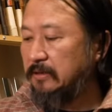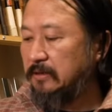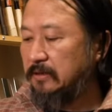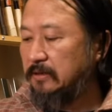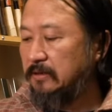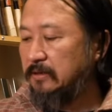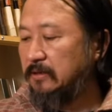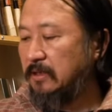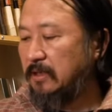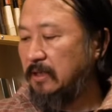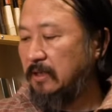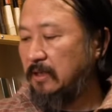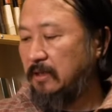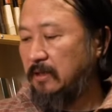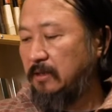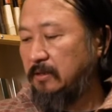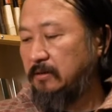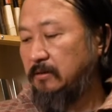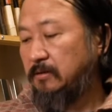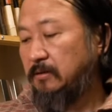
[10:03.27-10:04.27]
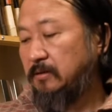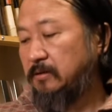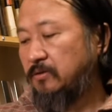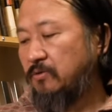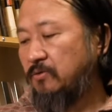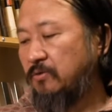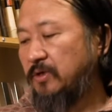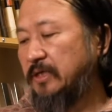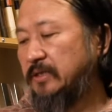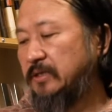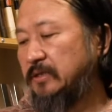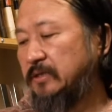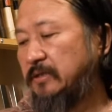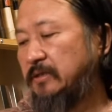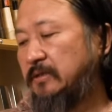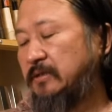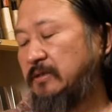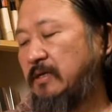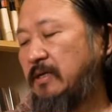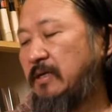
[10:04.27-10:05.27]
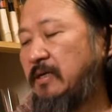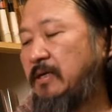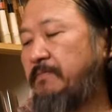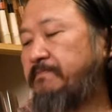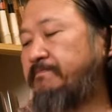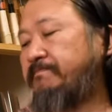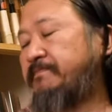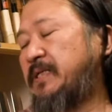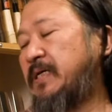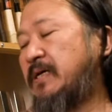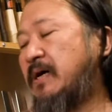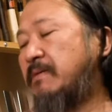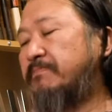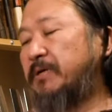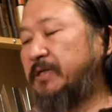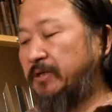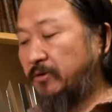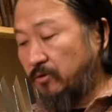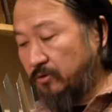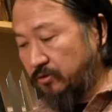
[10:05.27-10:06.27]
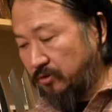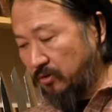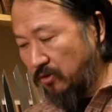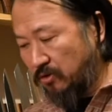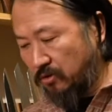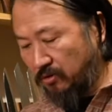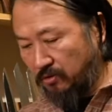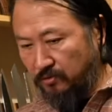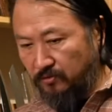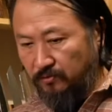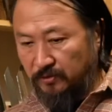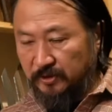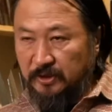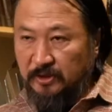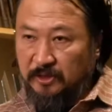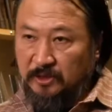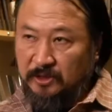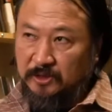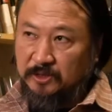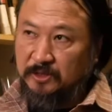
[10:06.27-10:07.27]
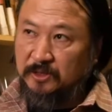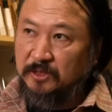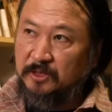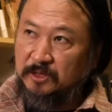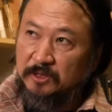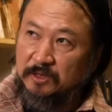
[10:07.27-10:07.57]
This kogetsu is a company called Goko, which is